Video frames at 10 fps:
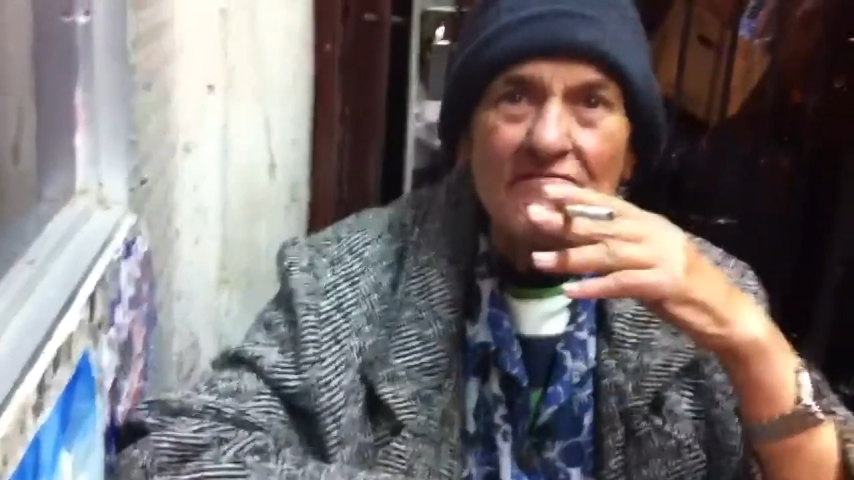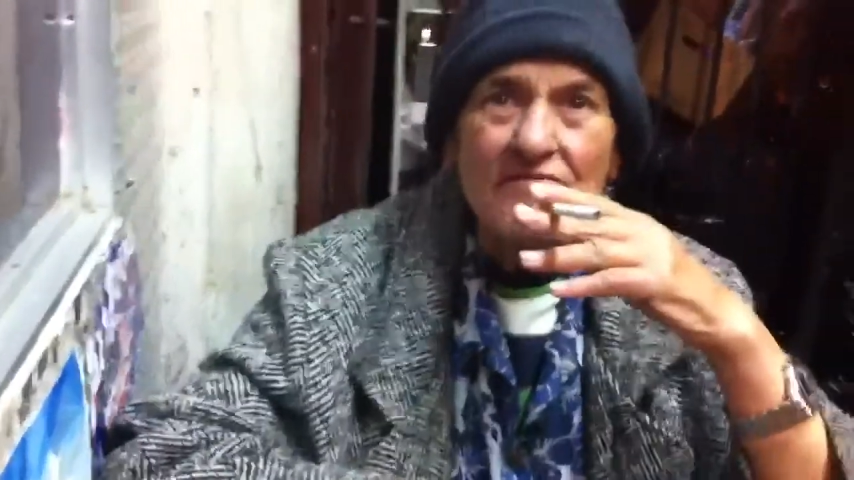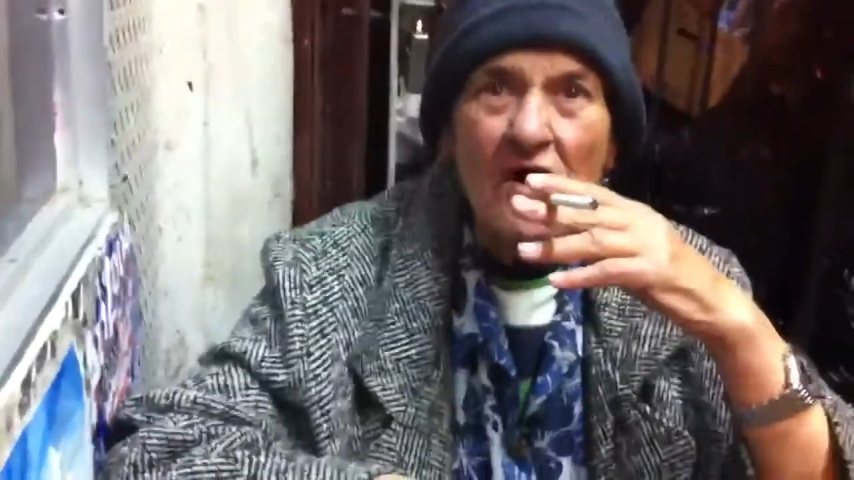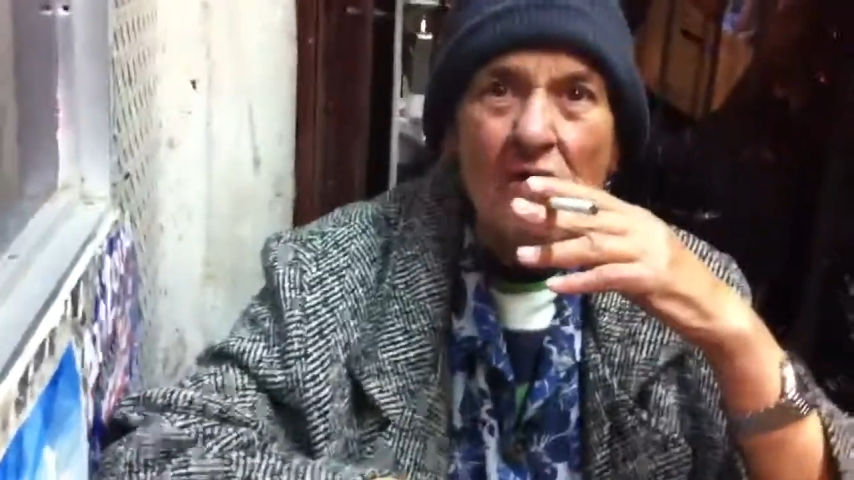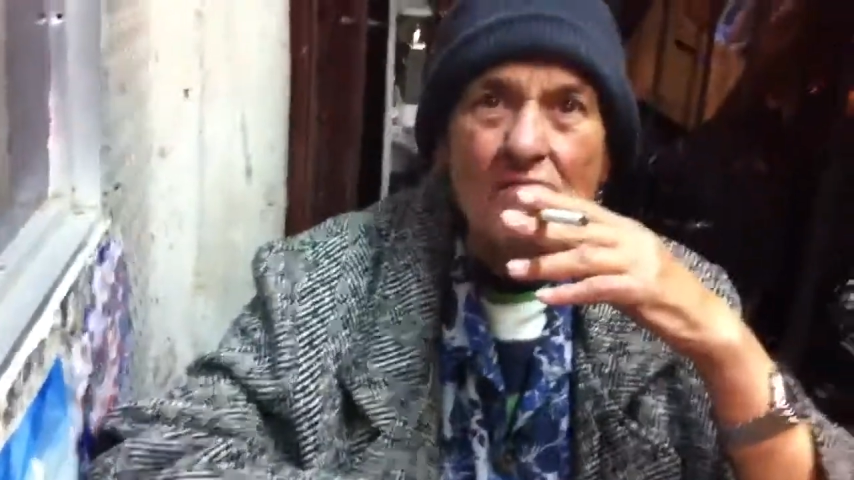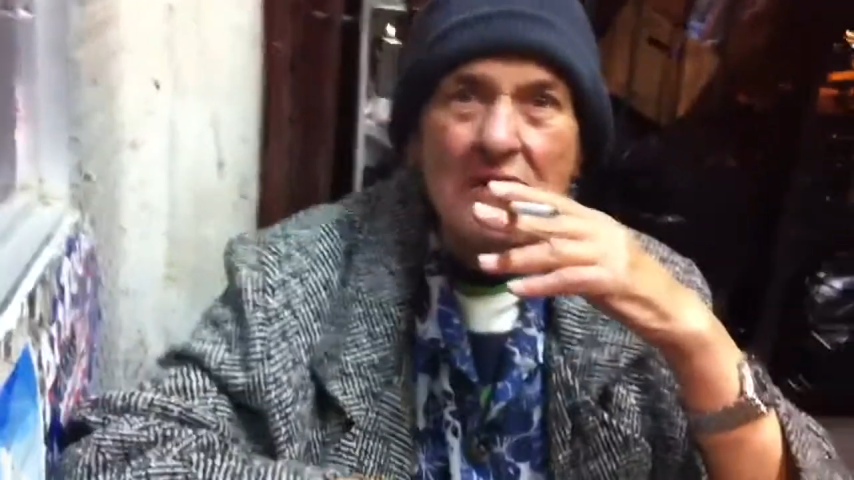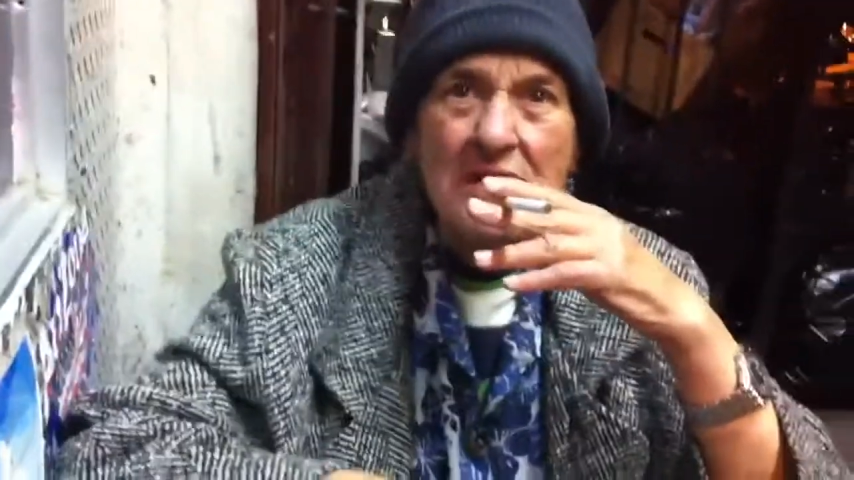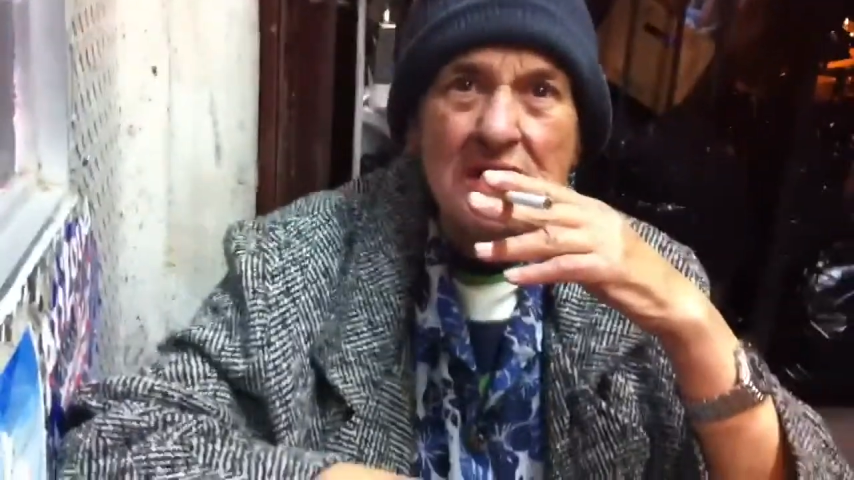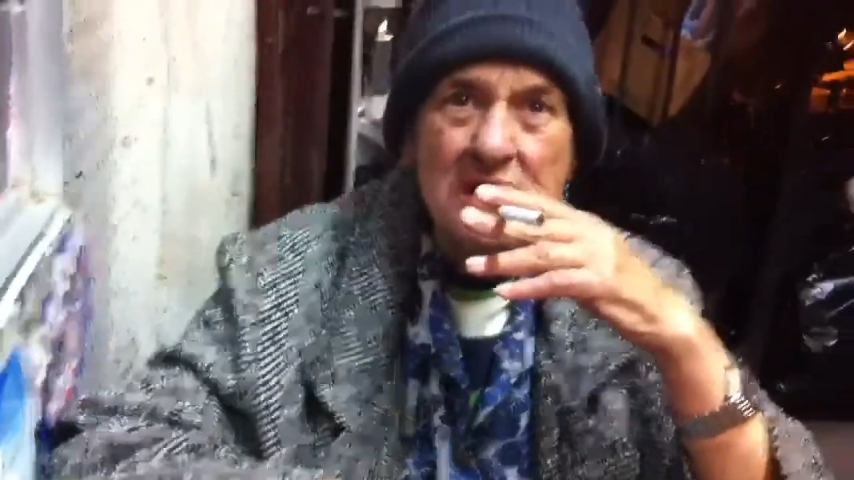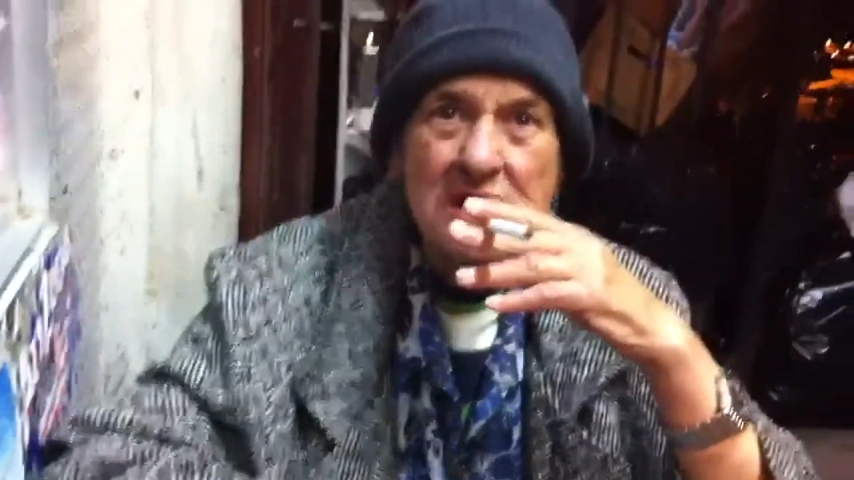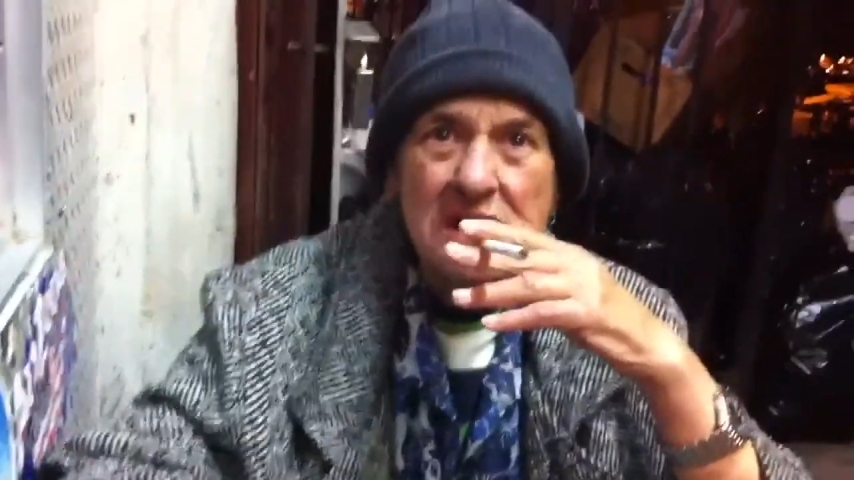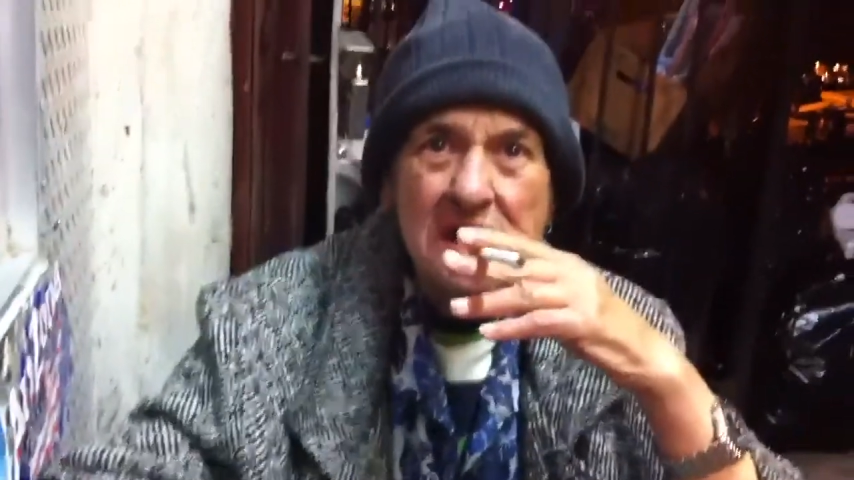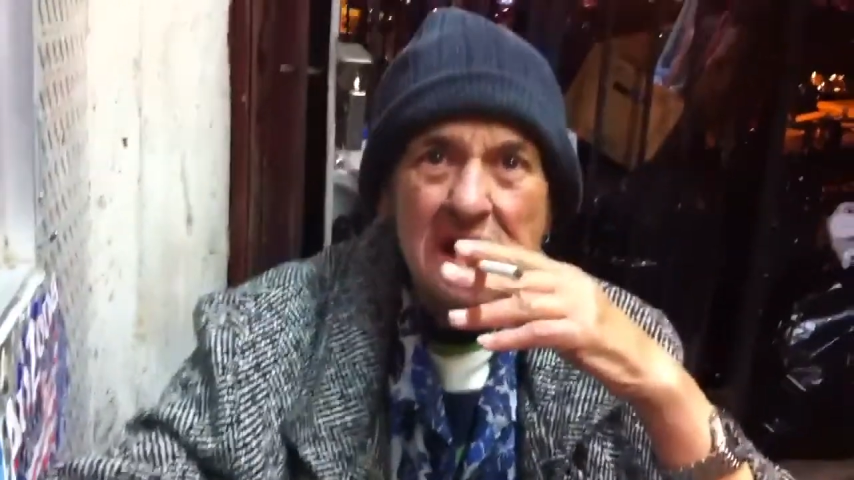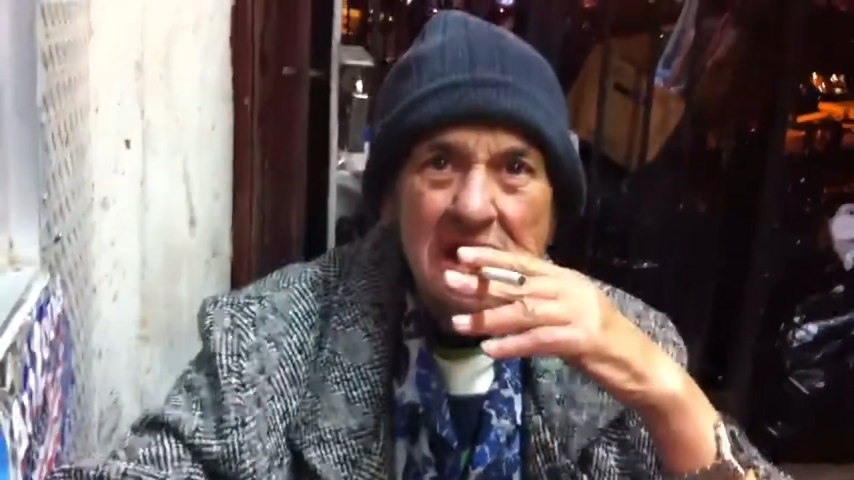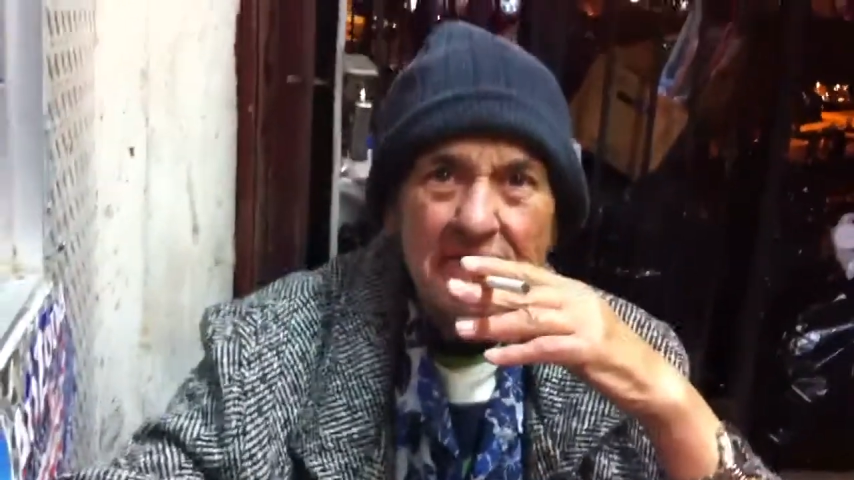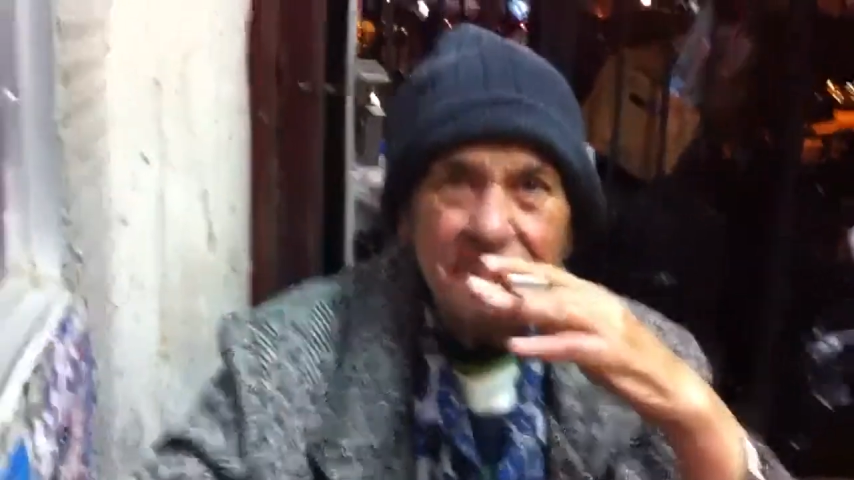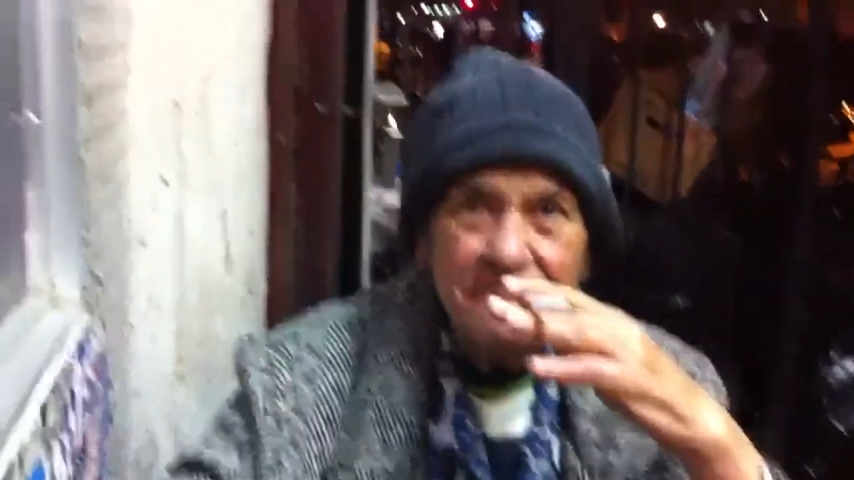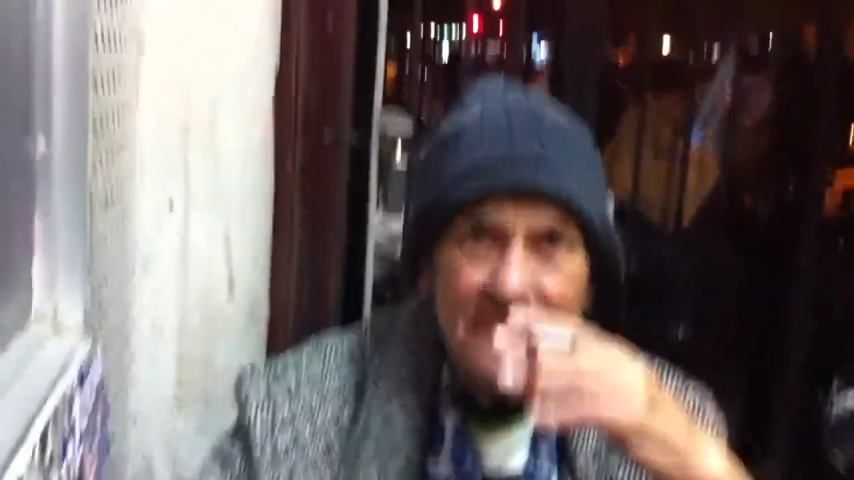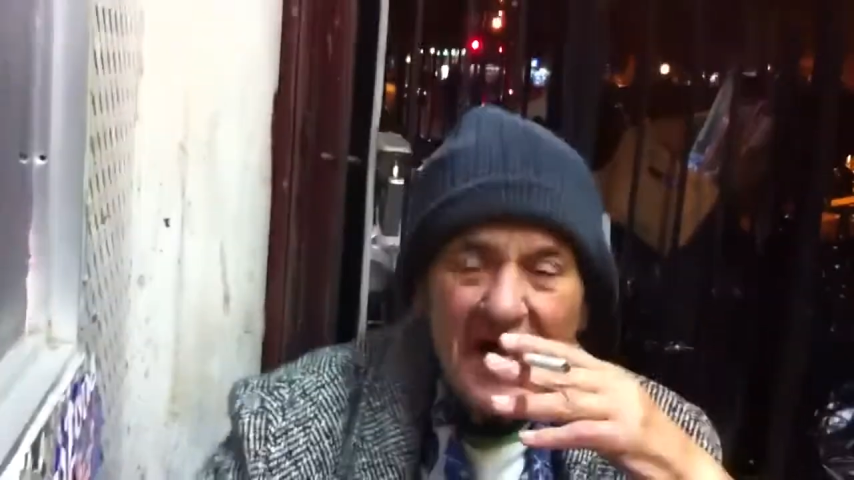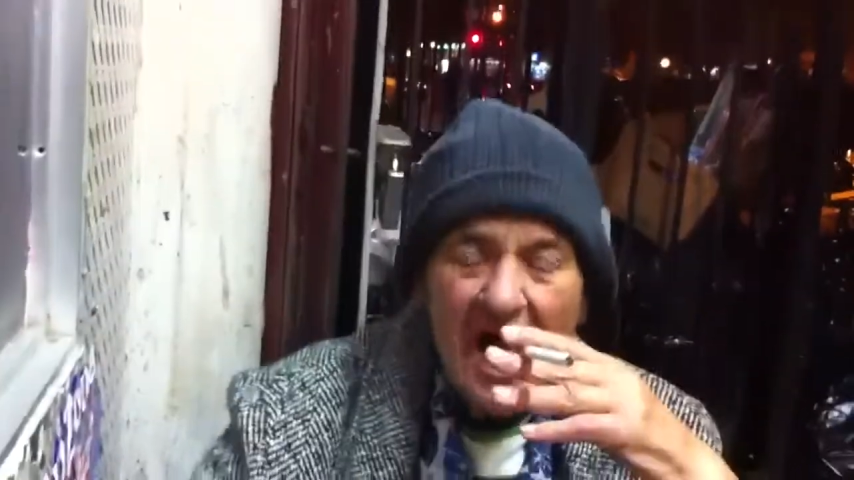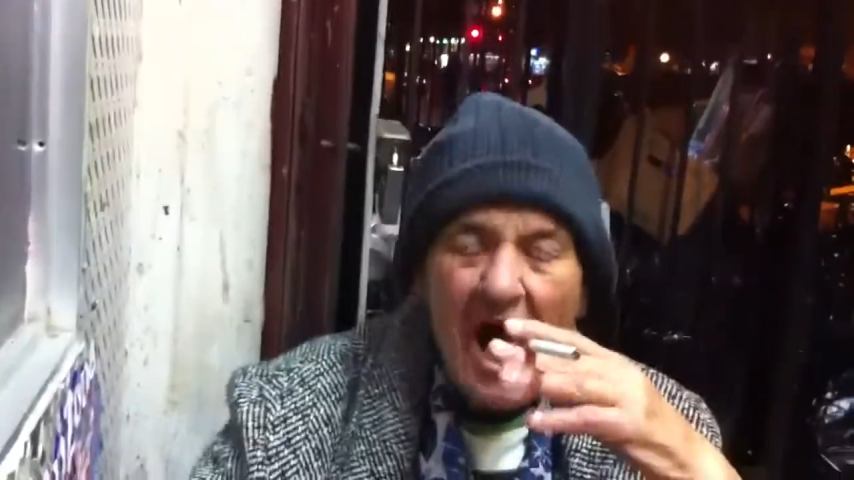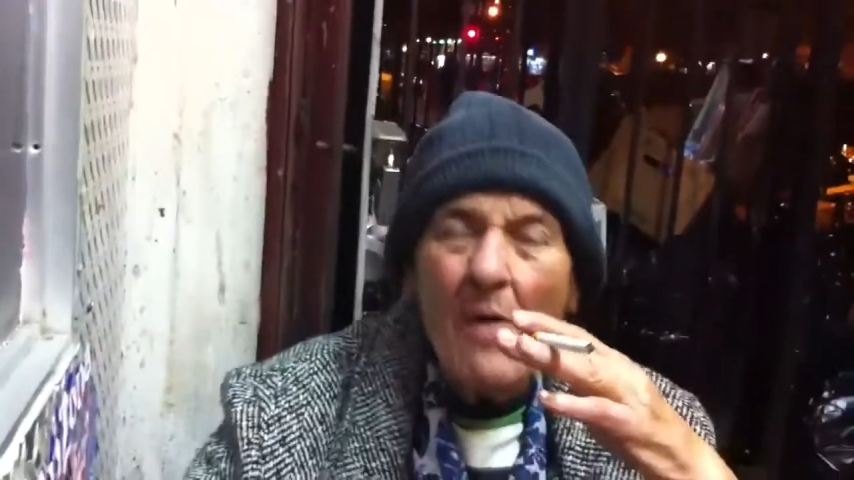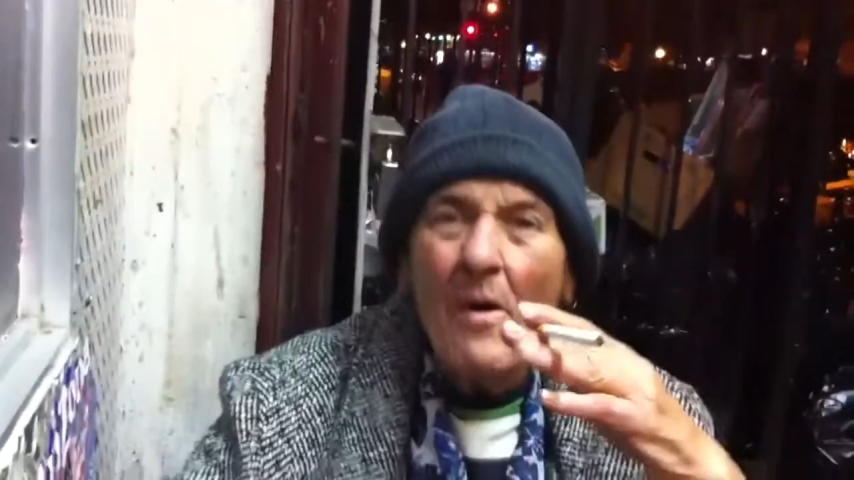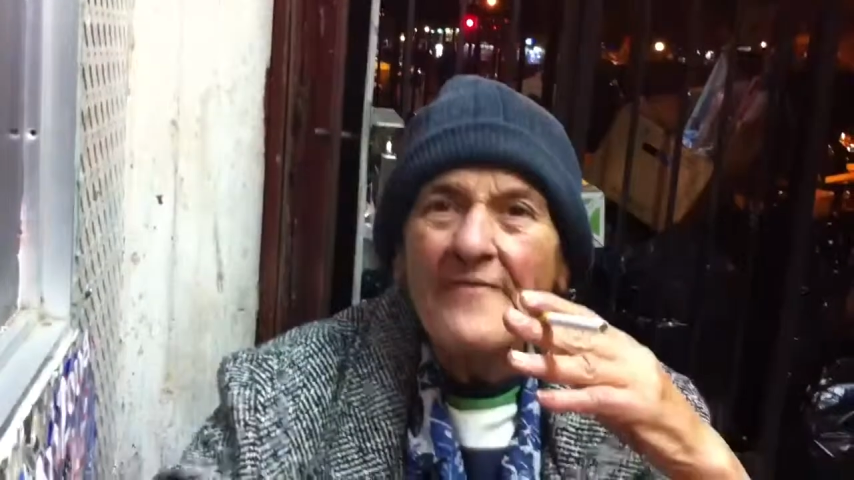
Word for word: Ita in Rome. Italians are, are, are, Oh,